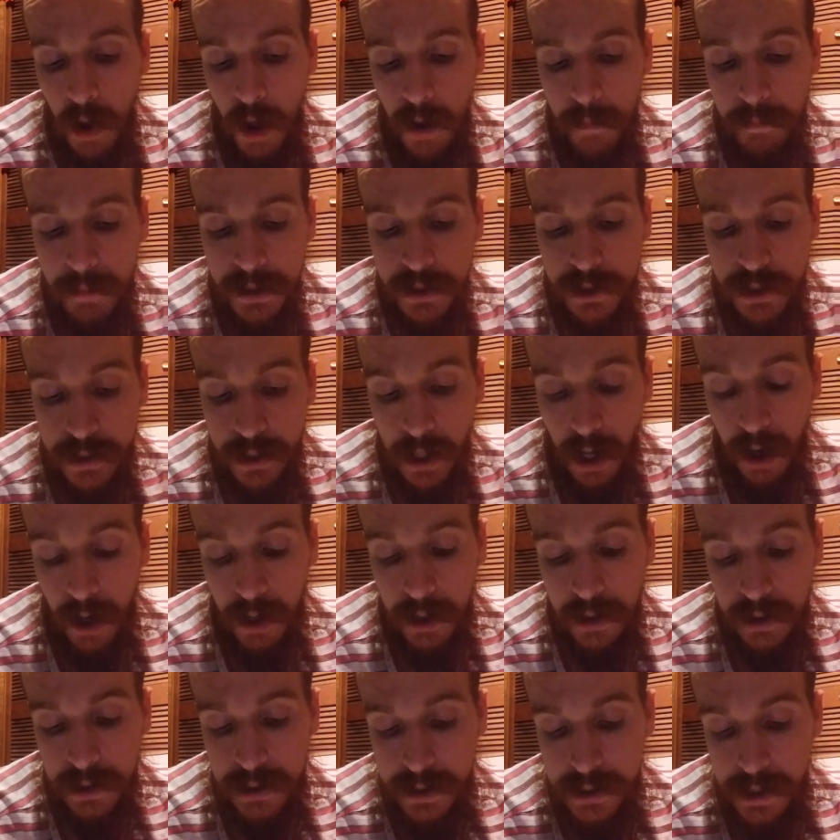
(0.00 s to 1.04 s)
But
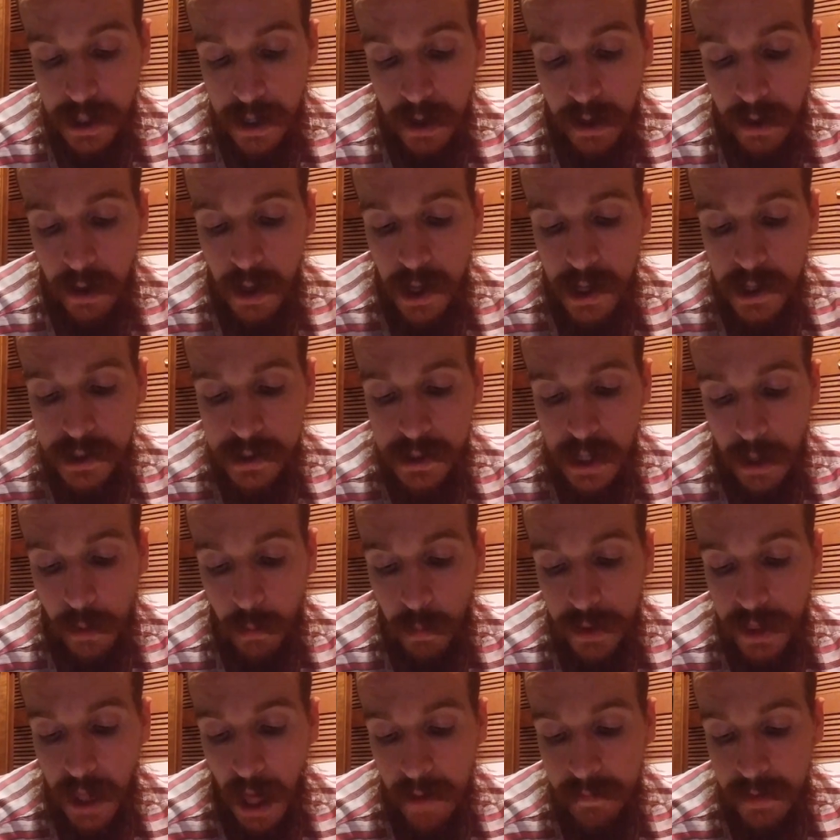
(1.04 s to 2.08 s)
Chuang Tze said,
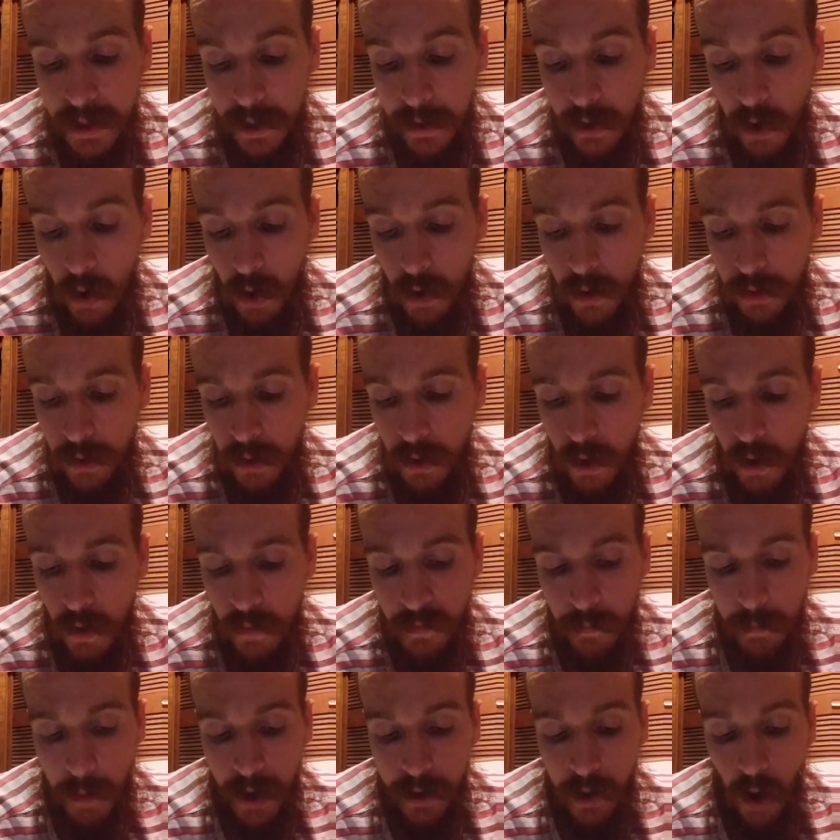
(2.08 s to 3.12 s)
with heaven and earth
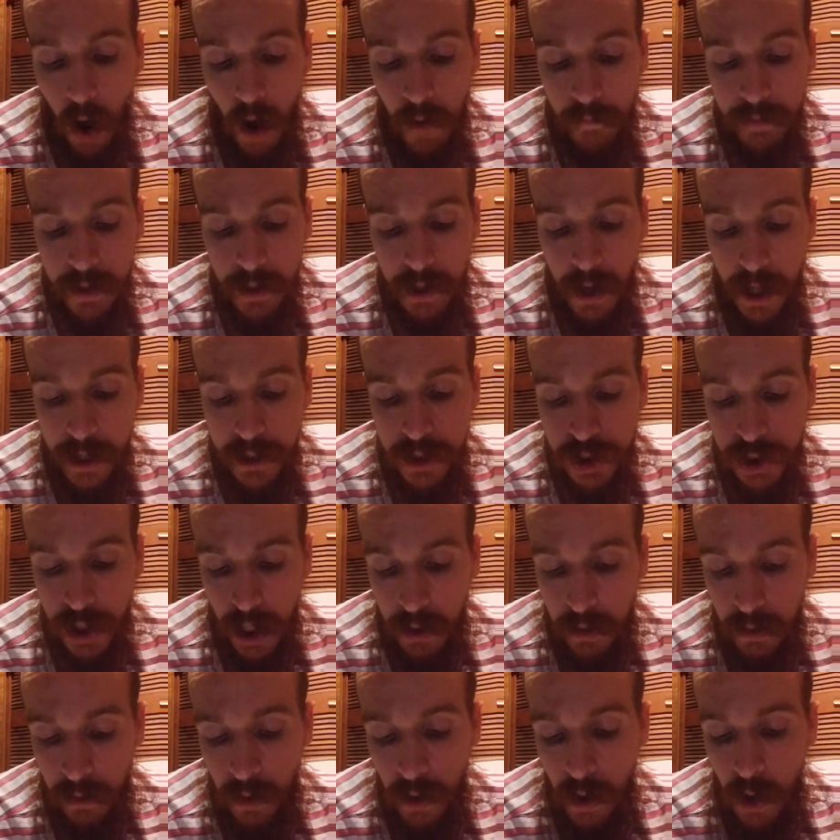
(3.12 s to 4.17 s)
for my coffin and
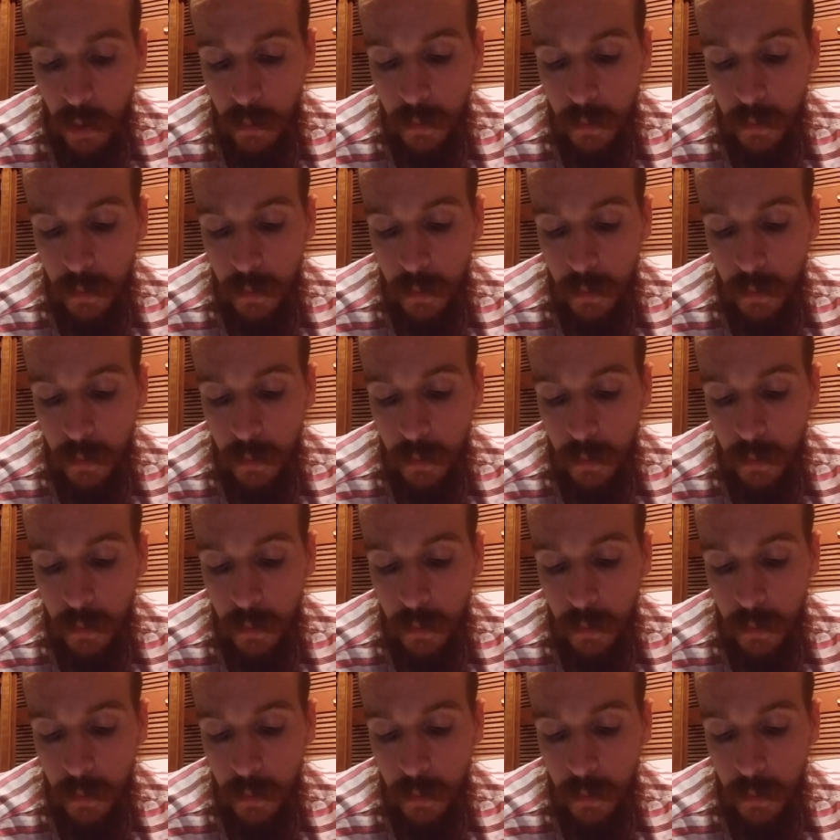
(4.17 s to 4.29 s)
shell,